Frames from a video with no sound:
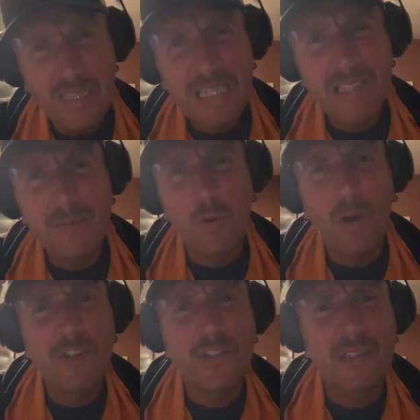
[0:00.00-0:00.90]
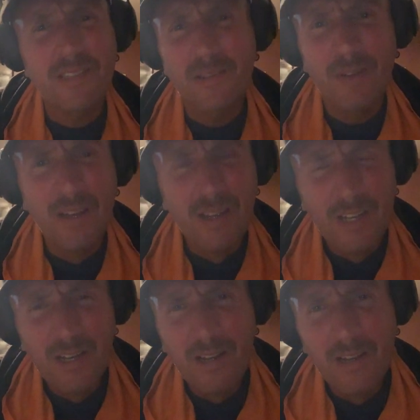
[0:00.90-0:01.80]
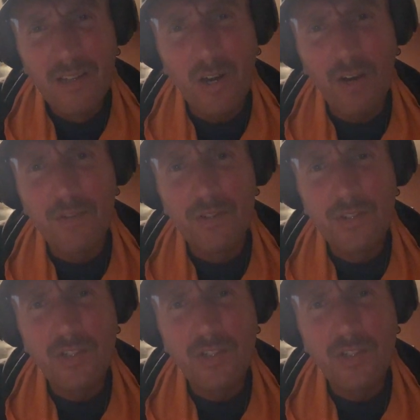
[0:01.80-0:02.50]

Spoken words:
He had some questions as to Carver's just